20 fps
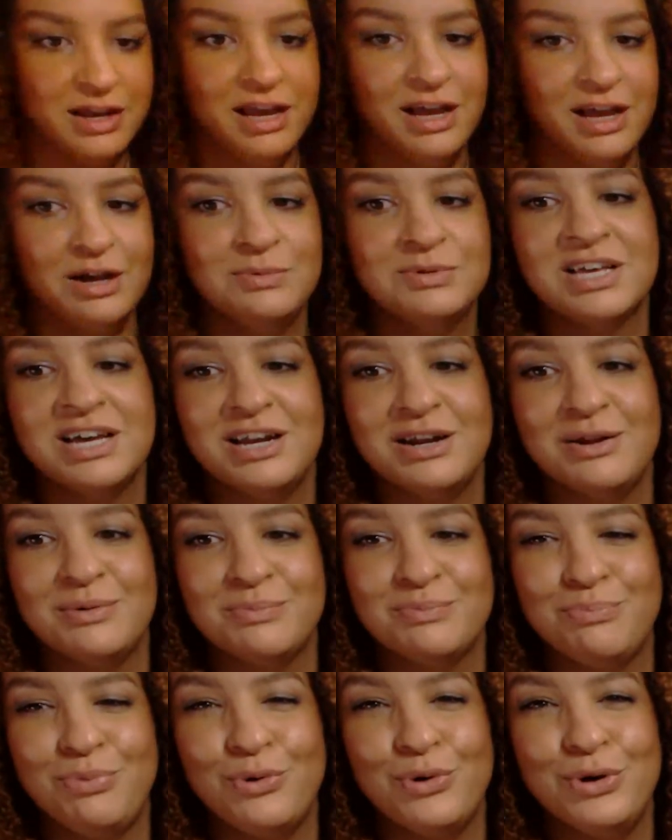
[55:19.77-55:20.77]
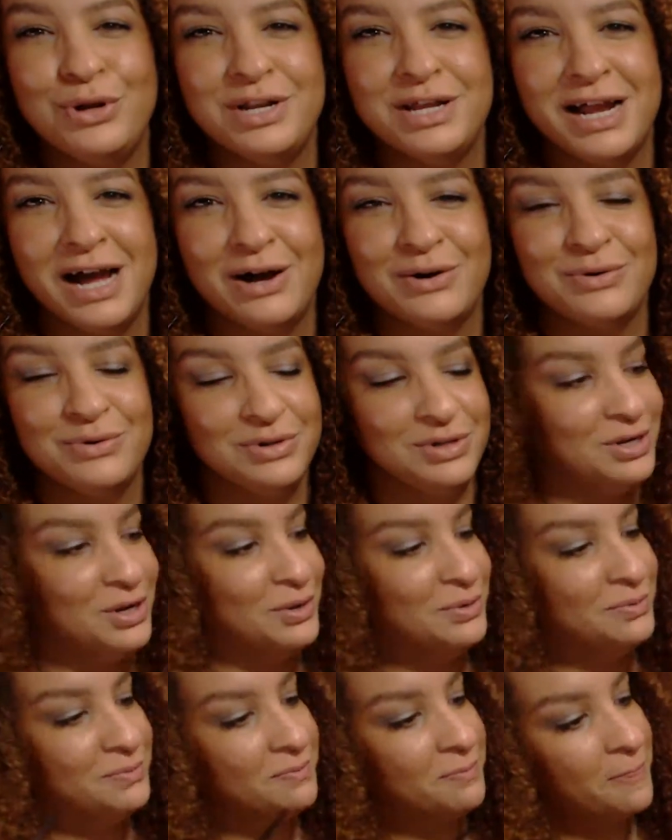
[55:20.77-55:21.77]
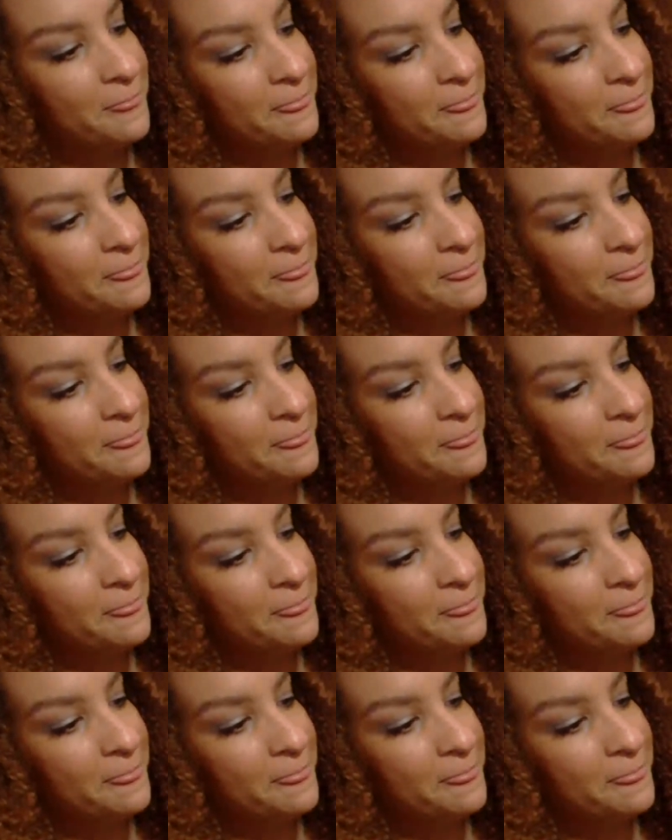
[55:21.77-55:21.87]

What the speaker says: Helps kind of point it out, you know?